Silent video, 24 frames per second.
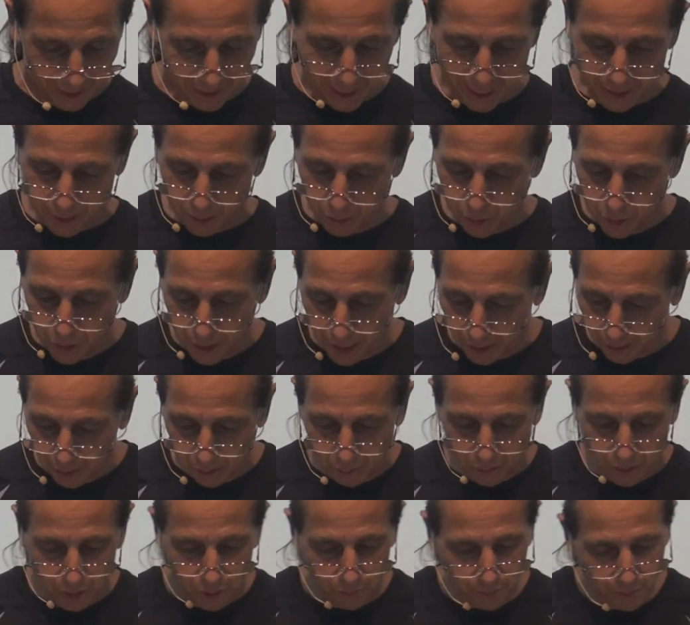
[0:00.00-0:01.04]
Let your
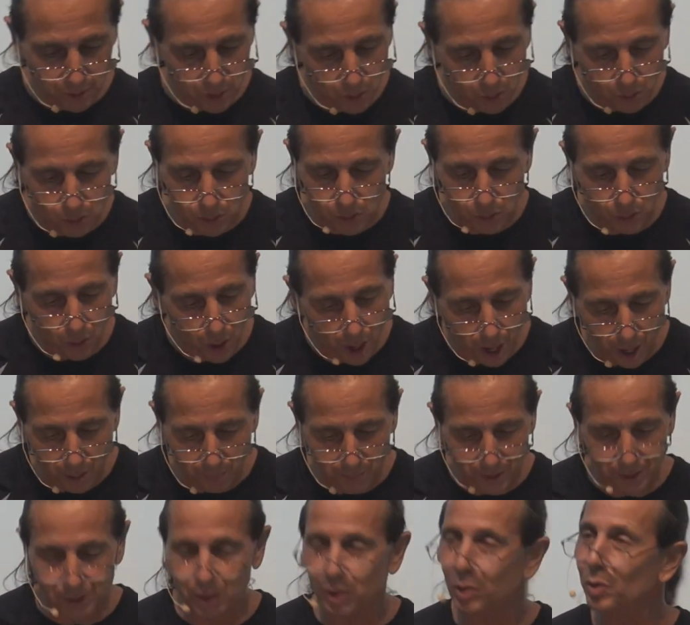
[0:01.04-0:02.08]
gentleness be known to all
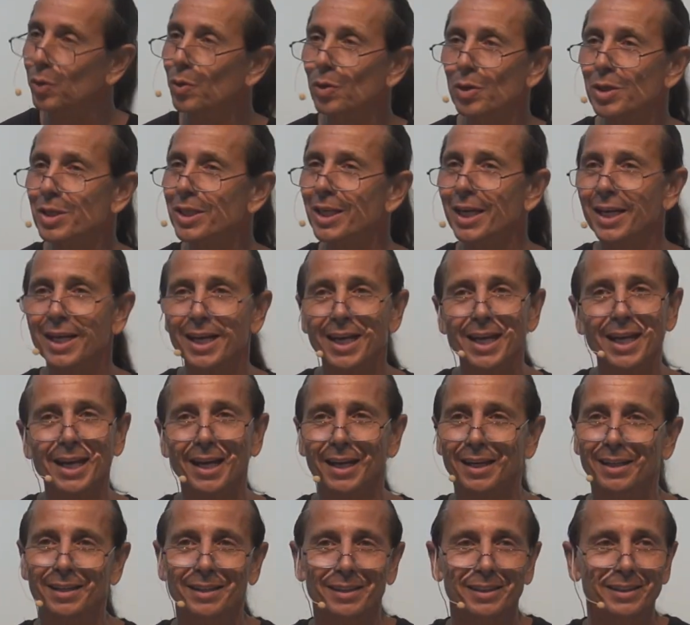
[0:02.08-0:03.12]
men, the Lord is at
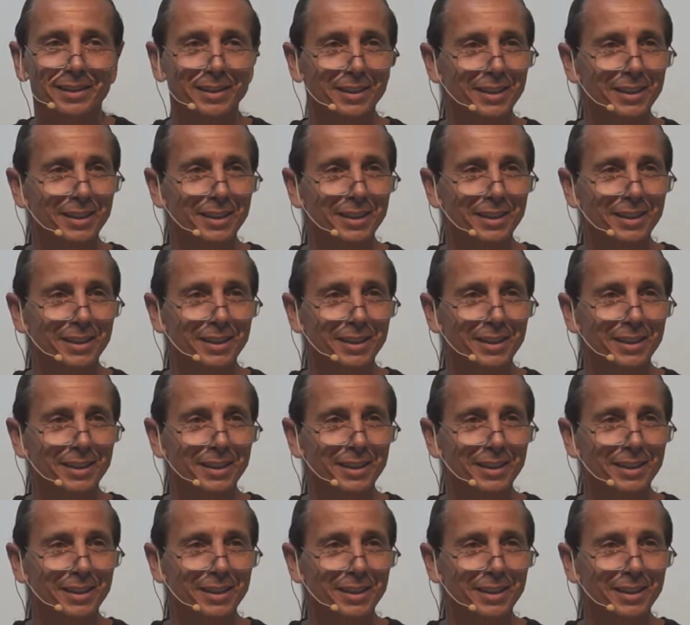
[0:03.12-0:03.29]
hand.